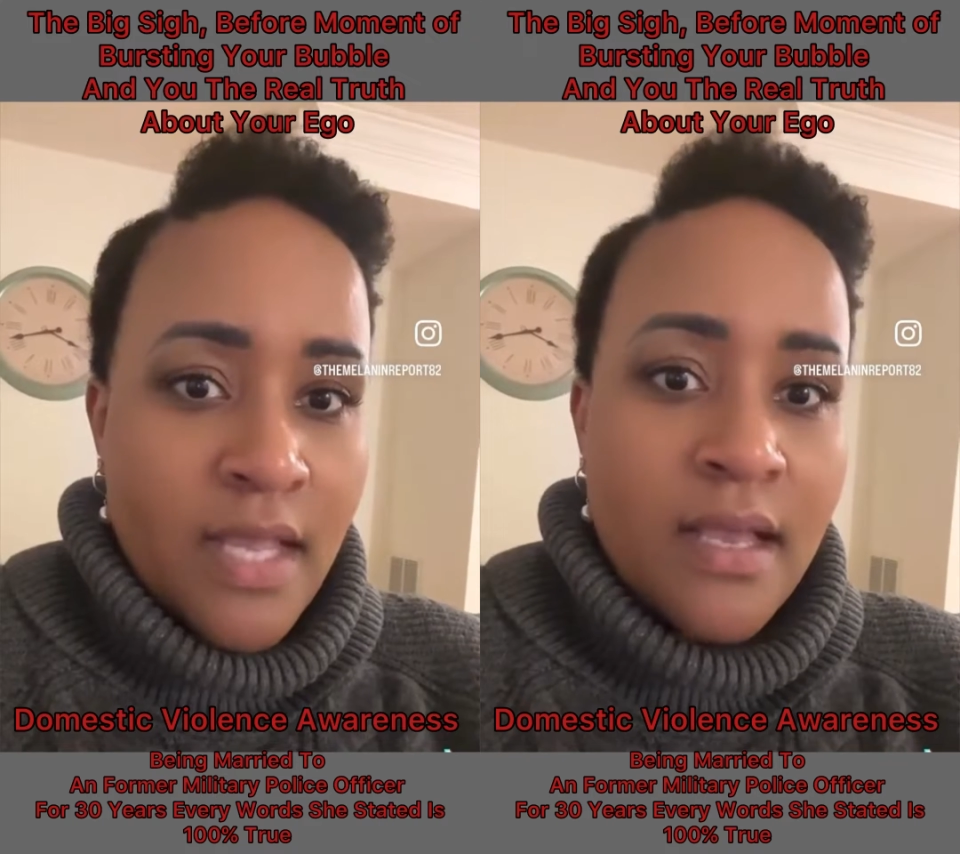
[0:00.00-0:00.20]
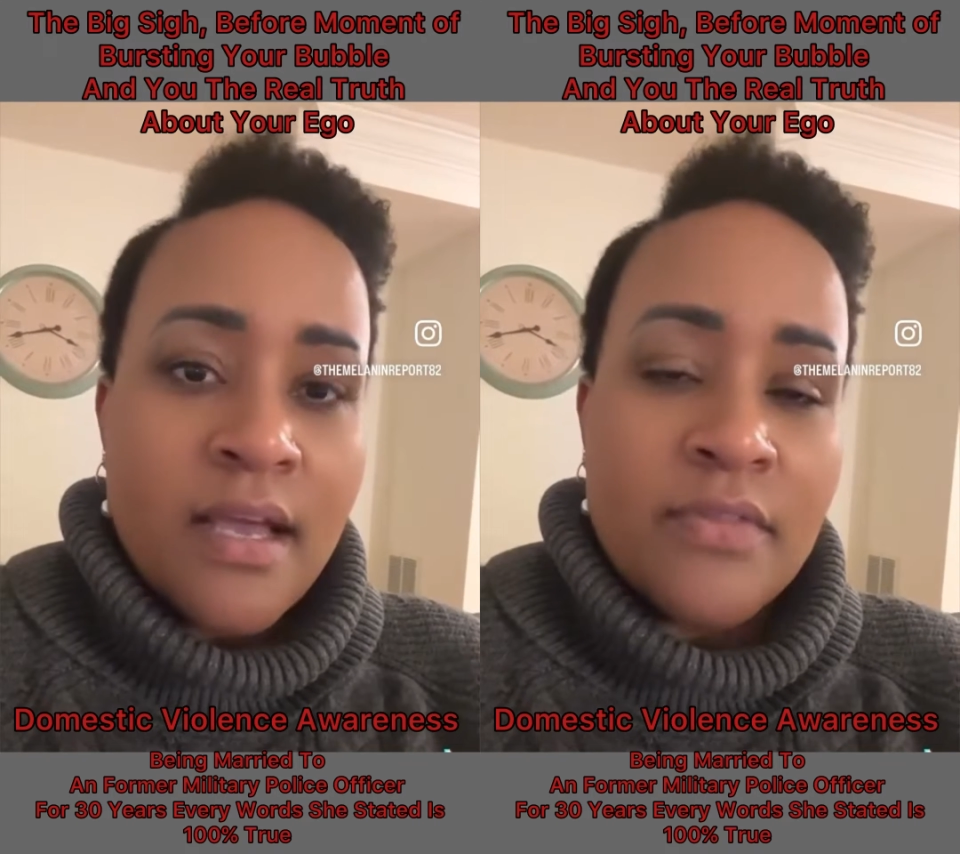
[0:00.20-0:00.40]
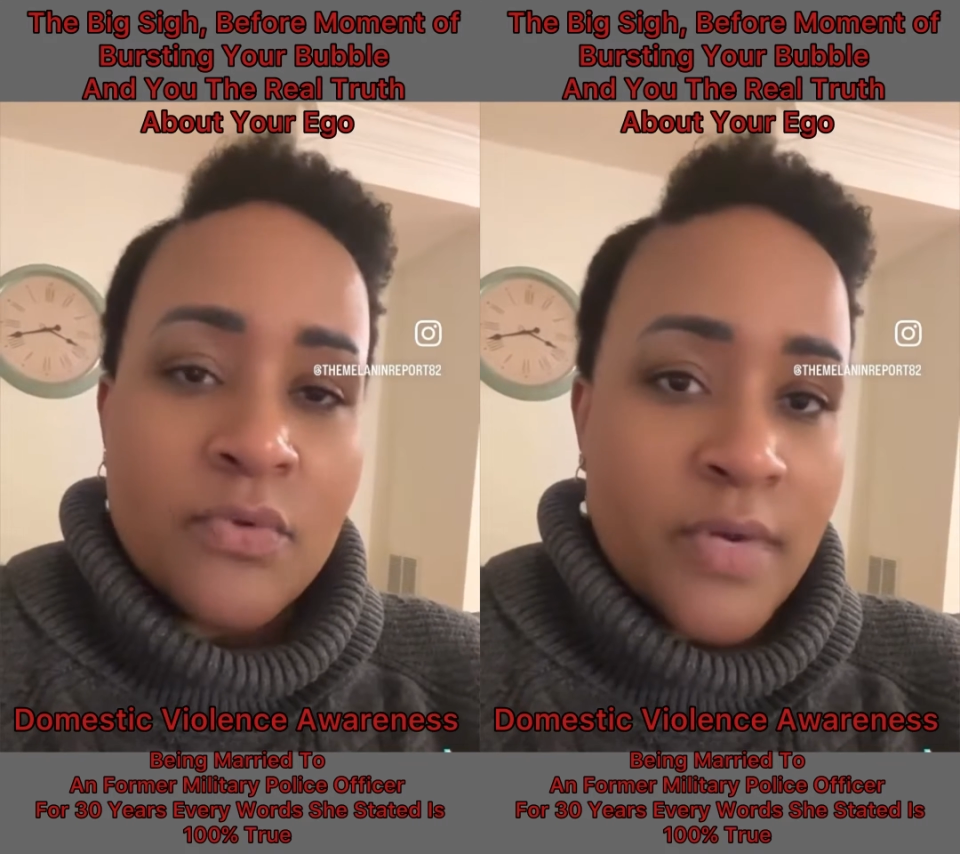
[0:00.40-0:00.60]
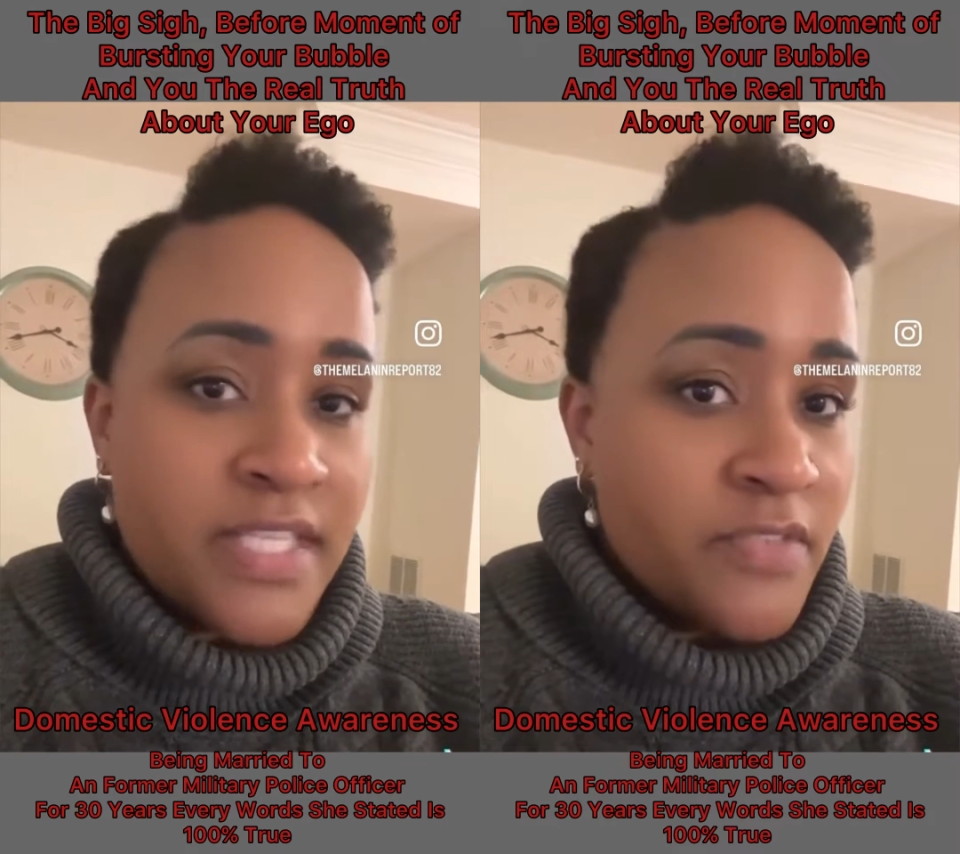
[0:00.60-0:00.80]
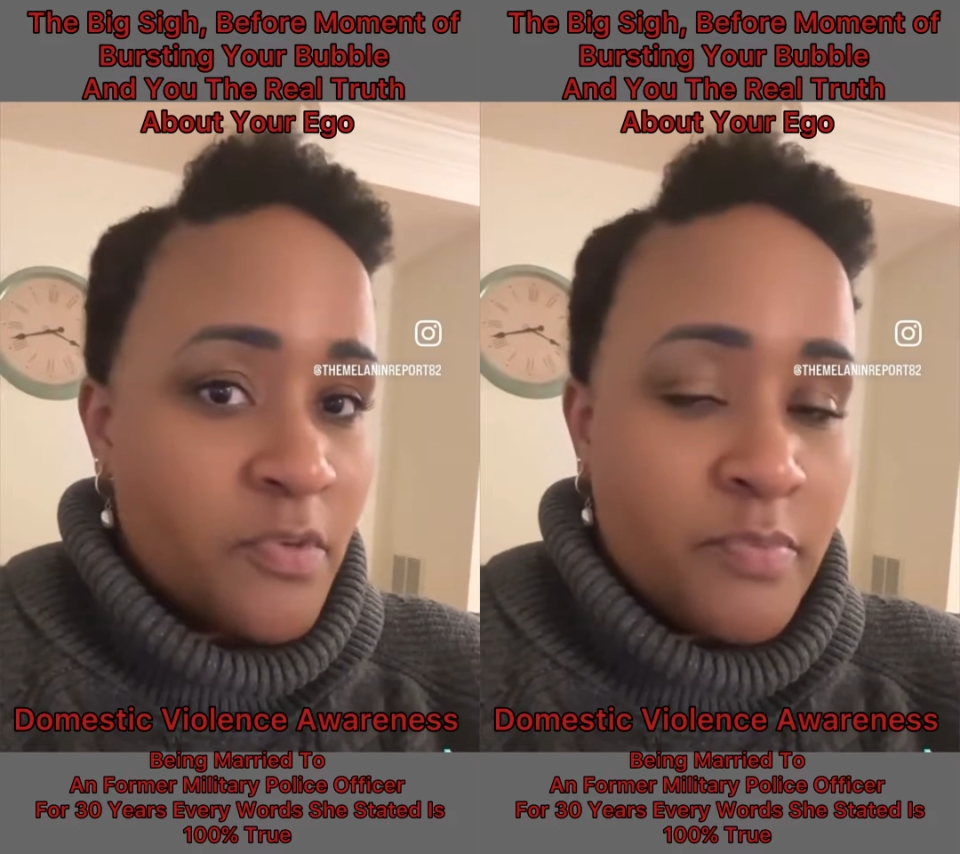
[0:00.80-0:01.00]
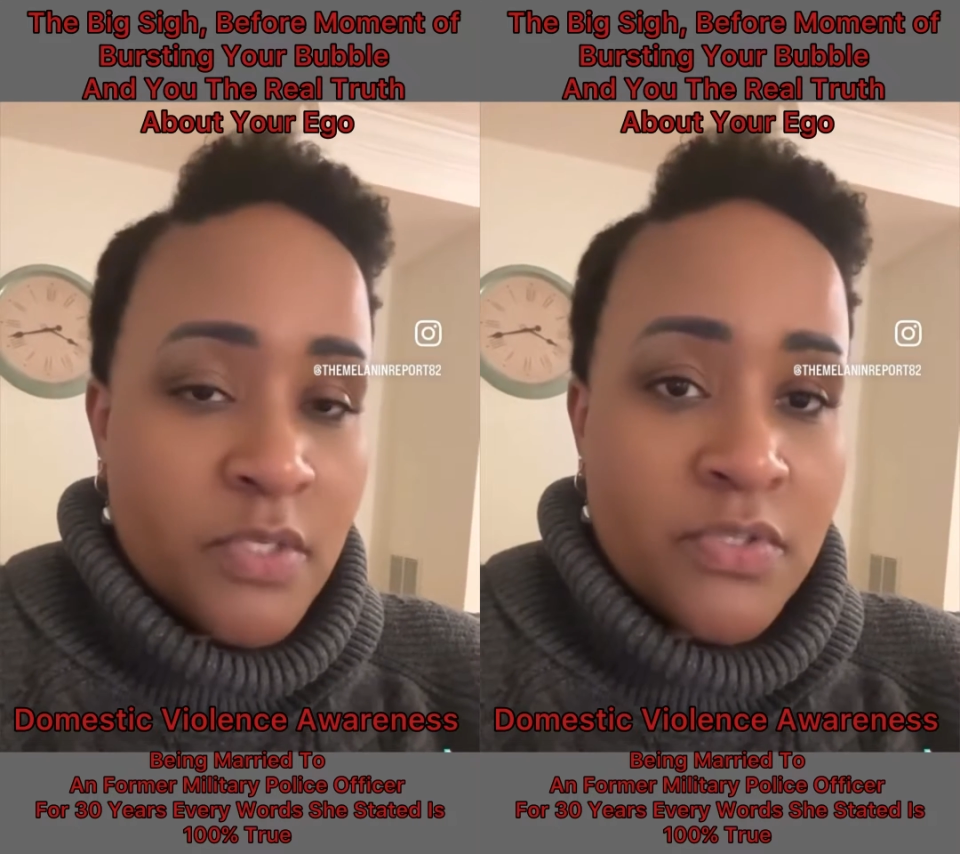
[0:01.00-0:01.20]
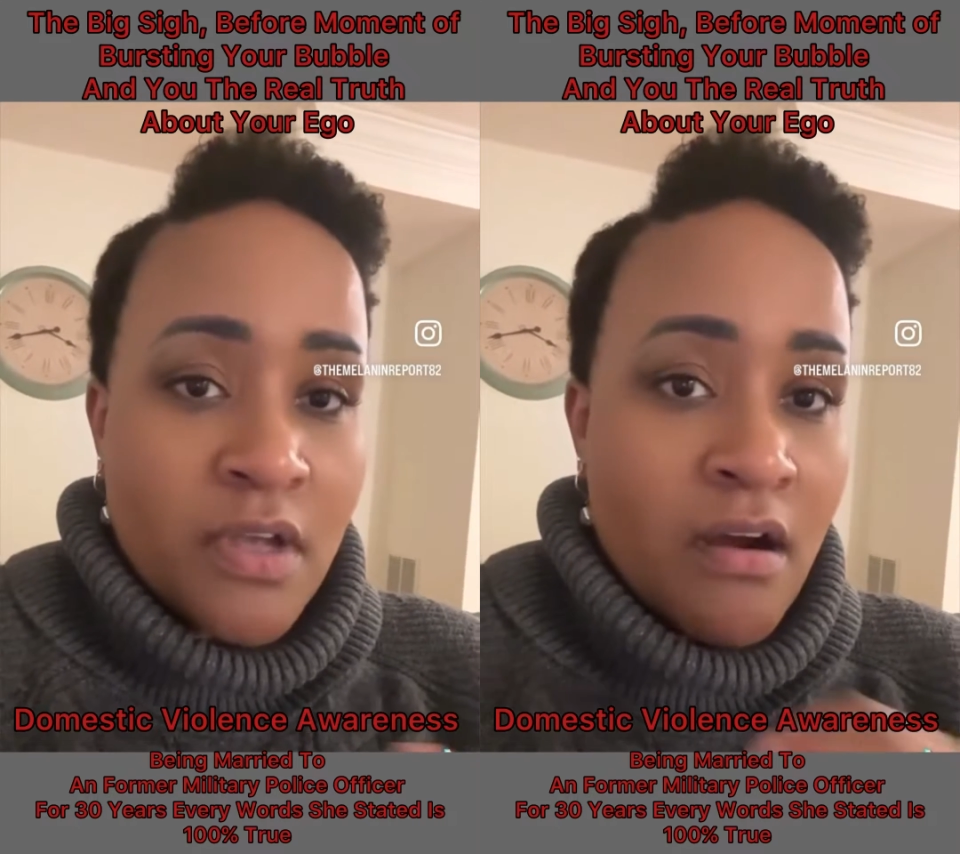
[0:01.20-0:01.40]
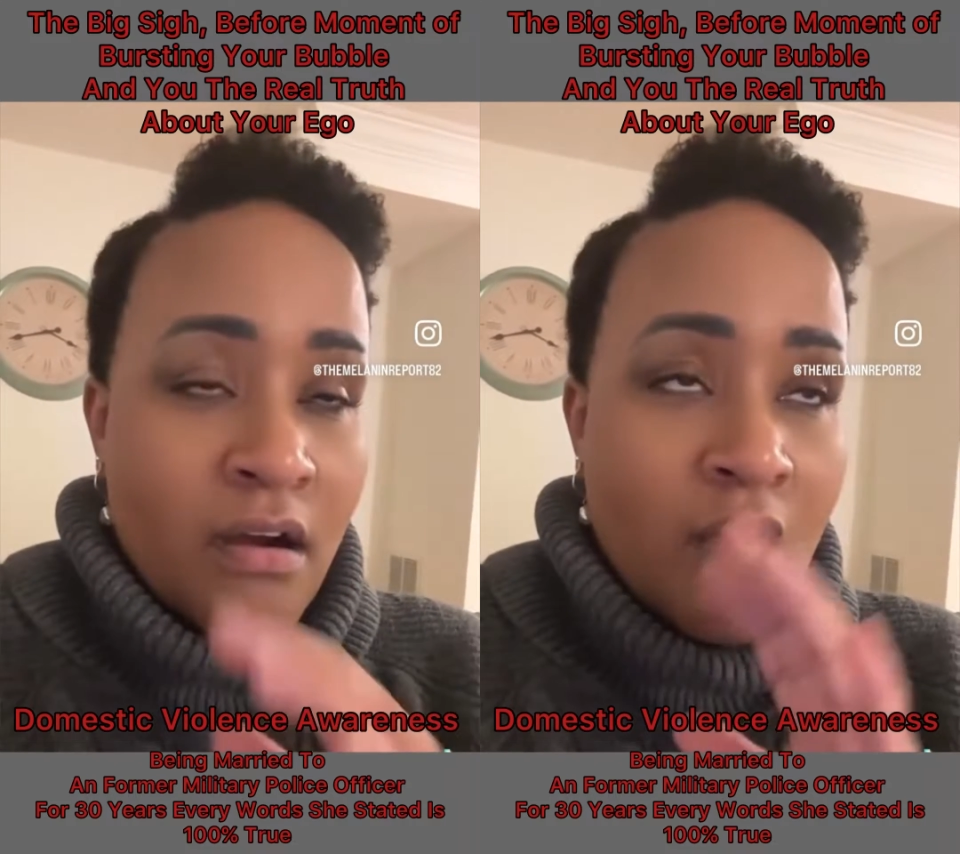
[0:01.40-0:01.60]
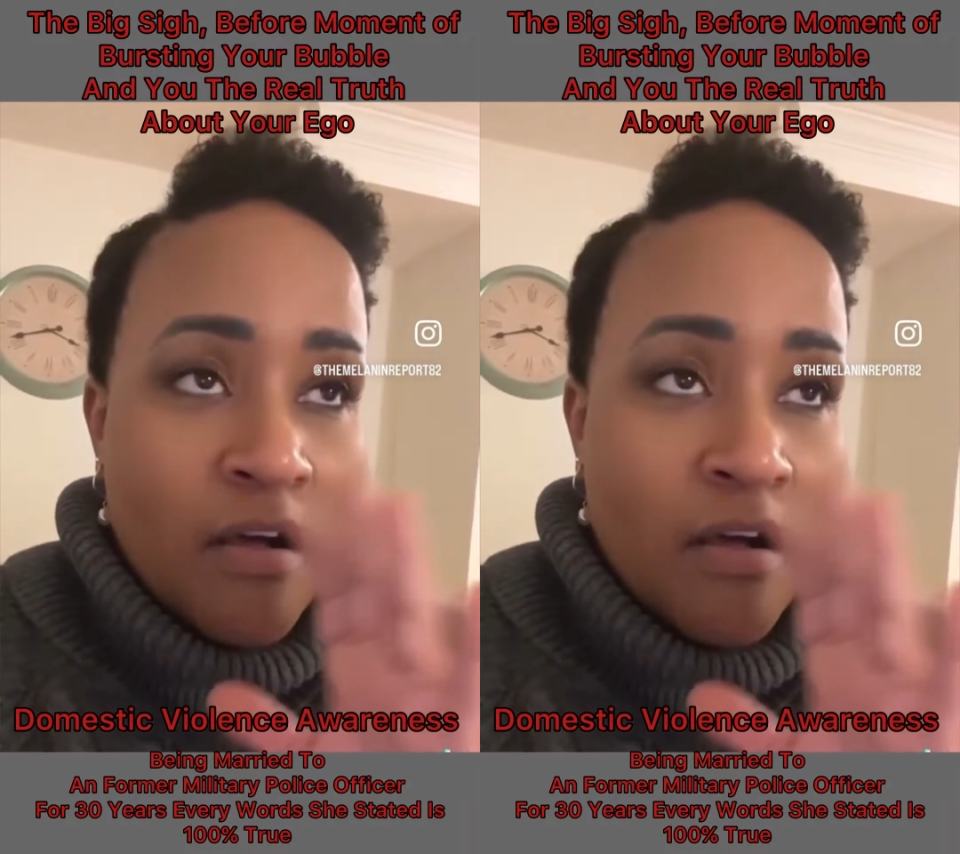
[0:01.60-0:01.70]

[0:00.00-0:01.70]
And the rates of abuse are